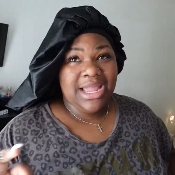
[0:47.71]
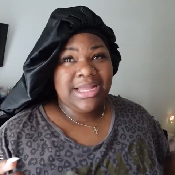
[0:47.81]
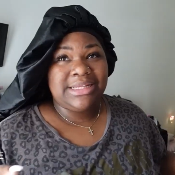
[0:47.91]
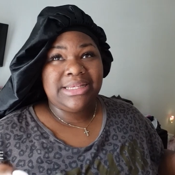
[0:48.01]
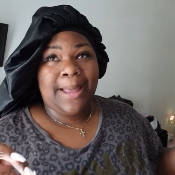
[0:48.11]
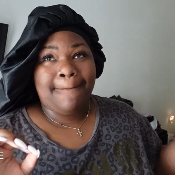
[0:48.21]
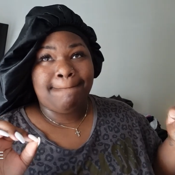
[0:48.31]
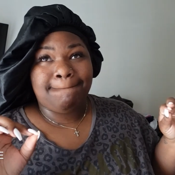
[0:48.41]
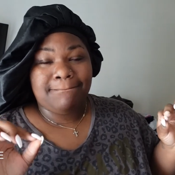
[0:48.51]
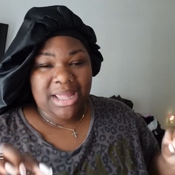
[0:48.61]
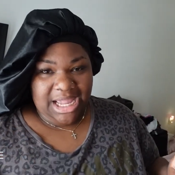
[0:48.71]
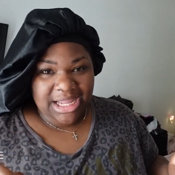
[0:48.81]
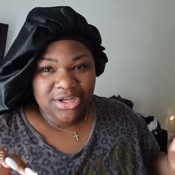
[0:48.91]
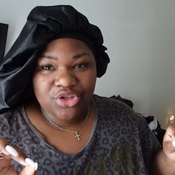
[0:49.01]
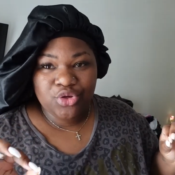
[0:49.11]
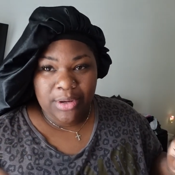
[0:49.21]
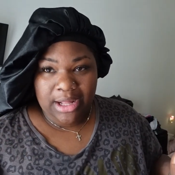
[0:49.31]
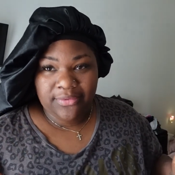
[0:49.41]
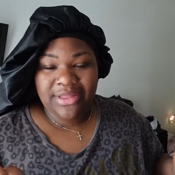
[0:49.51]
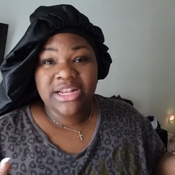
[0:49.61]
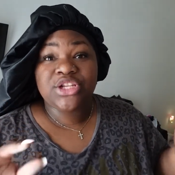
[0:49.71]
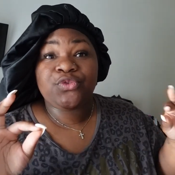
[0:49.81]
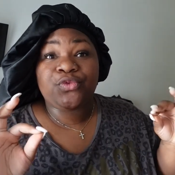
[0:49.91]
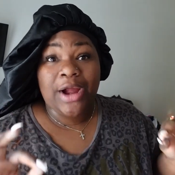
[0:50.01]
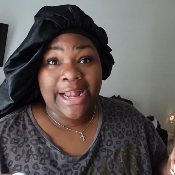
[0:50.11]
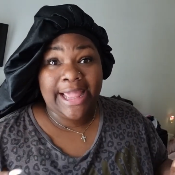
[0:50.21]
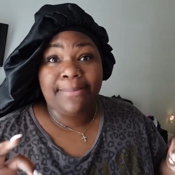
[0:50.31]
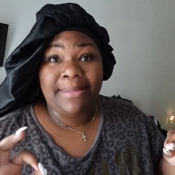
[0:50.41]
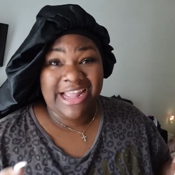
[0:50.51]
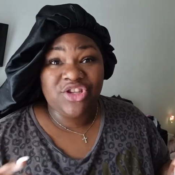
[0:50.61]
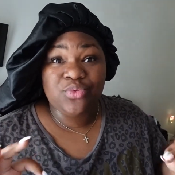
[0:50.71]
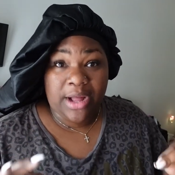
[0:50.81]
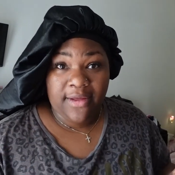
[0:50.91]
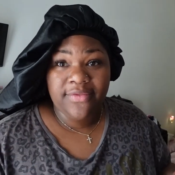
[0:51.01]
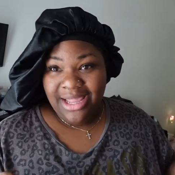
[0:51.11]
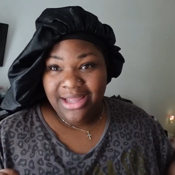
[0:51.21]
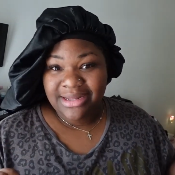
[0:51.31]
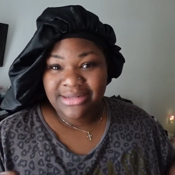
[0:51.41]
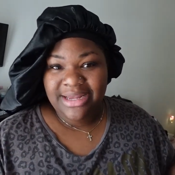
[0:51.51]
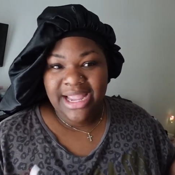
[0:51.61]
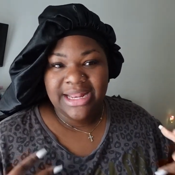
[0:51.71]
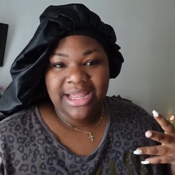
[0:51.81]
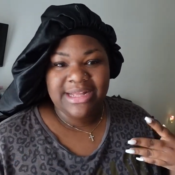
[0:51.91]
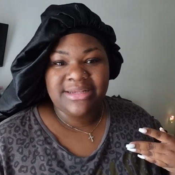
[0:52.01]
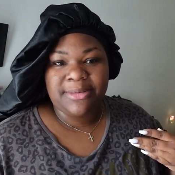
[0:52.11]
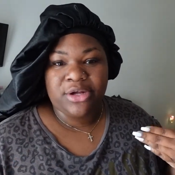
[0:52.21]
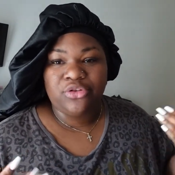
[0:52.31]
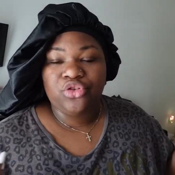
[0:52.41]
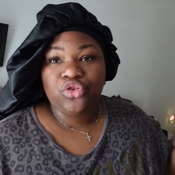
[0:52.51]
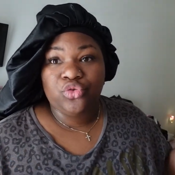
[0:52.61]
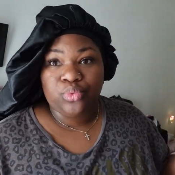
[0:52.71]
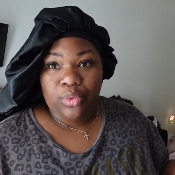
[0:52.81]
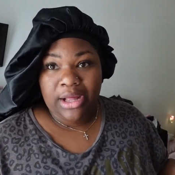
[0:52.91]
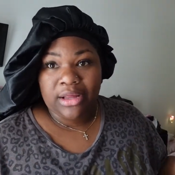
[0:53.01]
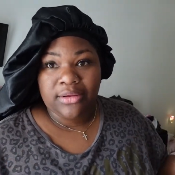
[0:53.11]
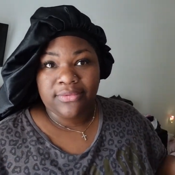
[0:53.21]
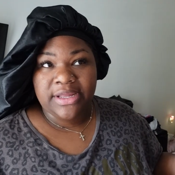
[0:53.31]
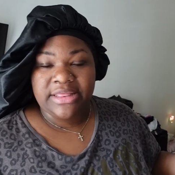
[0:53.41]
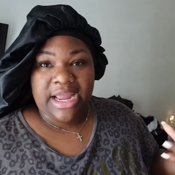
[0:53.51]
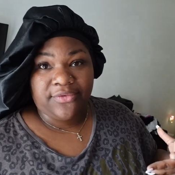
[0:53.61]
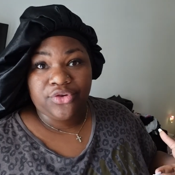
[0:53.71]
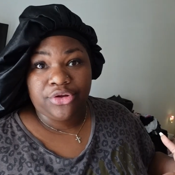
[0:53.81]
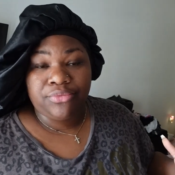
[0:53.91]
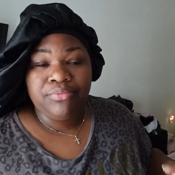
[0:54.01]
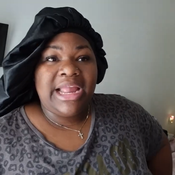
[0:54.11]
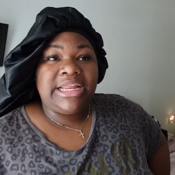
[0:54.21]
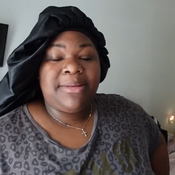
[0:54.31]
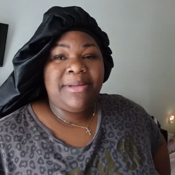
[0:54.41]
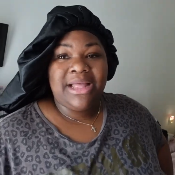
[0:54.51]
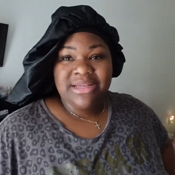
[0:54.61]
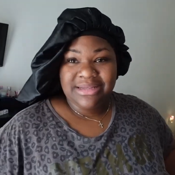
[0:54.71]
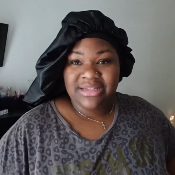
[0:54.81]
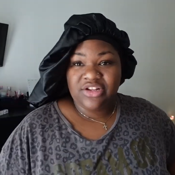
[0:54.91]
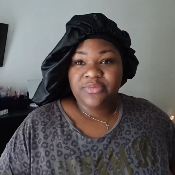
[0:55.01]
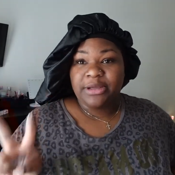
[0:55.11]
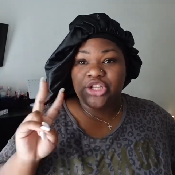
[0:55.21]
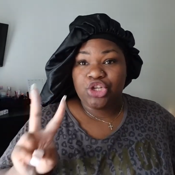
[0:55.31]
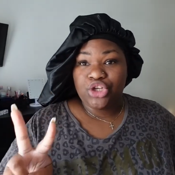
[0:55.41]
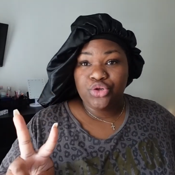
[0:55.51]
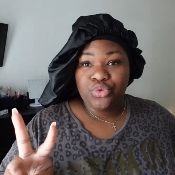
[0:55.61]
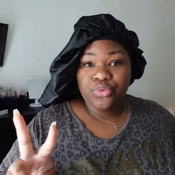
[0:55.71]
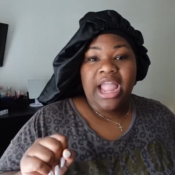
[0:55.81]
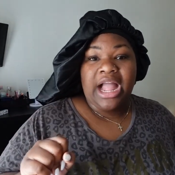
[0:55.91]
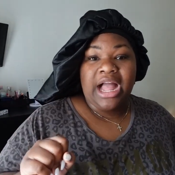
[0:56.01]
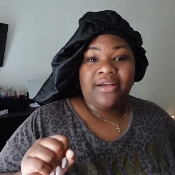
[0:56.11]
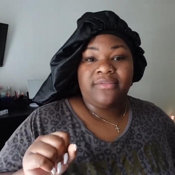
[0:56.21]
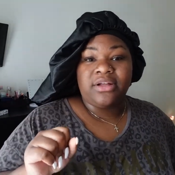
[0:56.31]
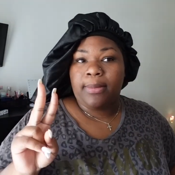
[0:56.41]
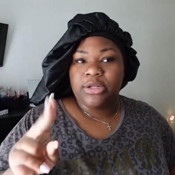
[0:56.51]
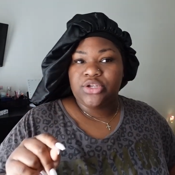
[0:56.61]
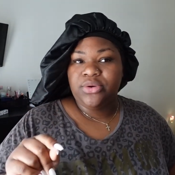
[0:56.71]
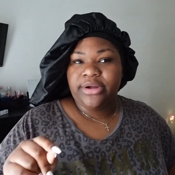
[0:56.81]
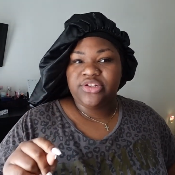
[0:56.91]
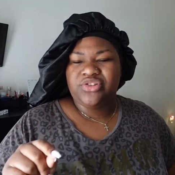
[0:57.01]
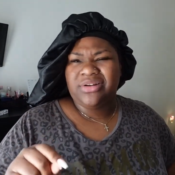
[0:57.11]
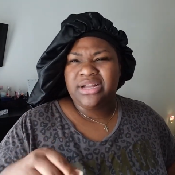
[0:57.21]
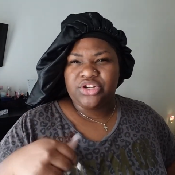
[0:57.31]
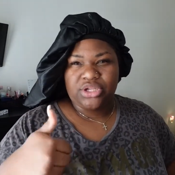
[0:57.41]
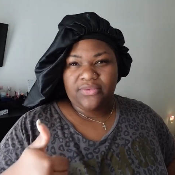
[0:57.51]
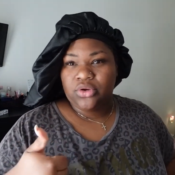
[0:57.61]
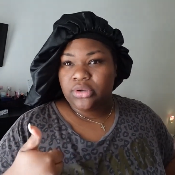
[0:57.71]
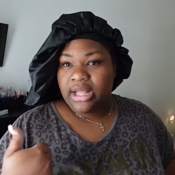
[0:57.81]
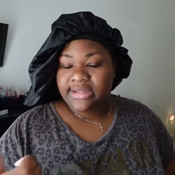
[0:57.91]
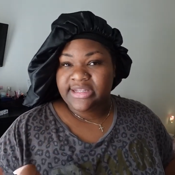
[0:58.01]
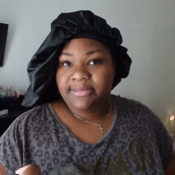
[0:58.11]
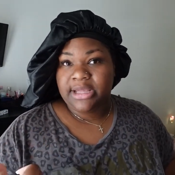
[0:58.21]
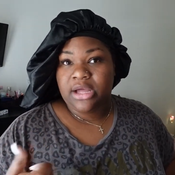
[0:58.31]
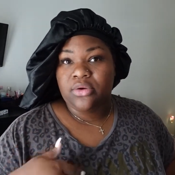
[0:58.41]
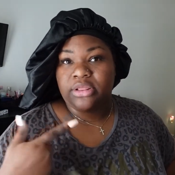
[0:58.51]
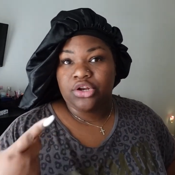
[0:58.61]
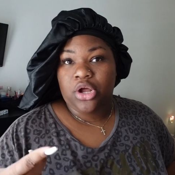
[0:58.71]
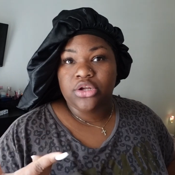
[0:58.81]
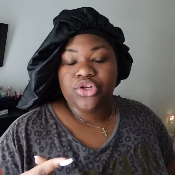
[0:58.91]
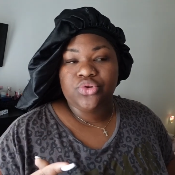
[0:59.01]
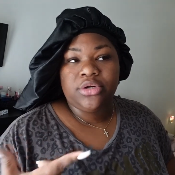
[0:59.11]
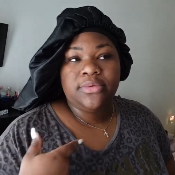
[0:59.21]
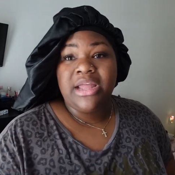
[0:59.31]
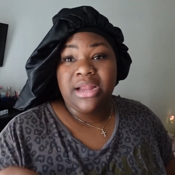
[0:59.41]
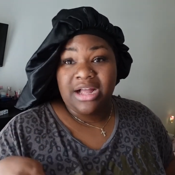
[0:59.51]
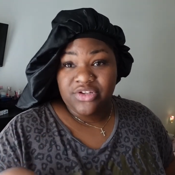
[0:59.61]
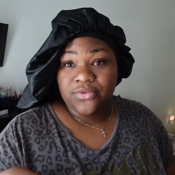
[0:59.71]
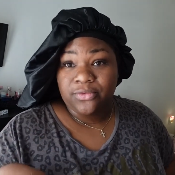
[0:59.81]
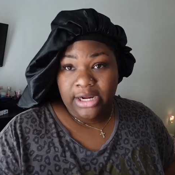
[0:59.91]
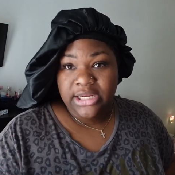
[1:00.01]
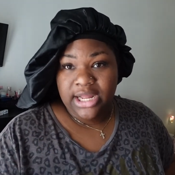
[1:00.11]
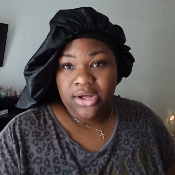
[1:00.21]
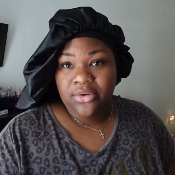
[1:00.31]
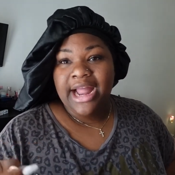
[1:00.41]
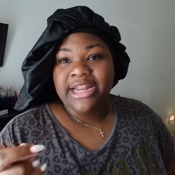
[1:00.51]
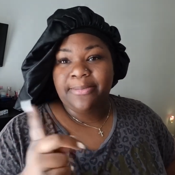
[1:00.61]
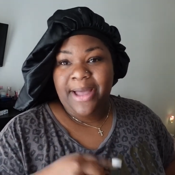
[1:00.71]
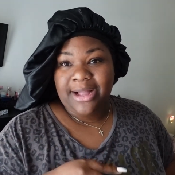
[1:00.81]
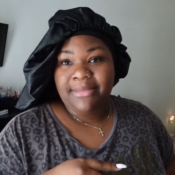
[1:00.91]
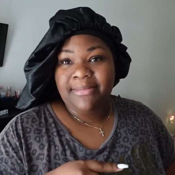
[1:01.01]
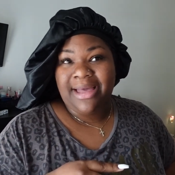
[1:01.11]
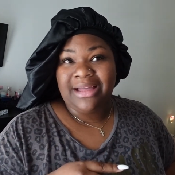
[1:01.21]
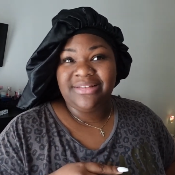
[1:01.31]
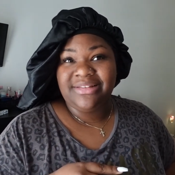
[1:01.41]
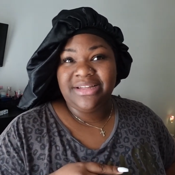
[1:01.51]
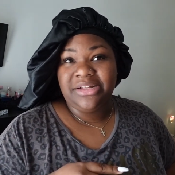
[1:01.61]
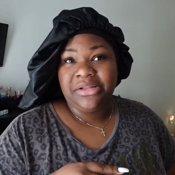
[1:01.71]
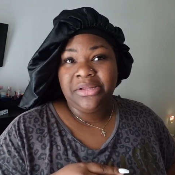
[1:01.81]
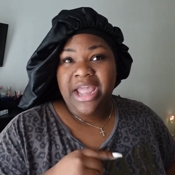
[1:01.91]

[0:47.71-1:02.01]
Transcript: is May 12th. It is Friday, May 12th, and it is about 12 in the afternoon. I need to be at Lisa's house by 2. I have about two errands to run. I just have to go to LCBO and the dollar store. And as of right now, I need to pack my bag still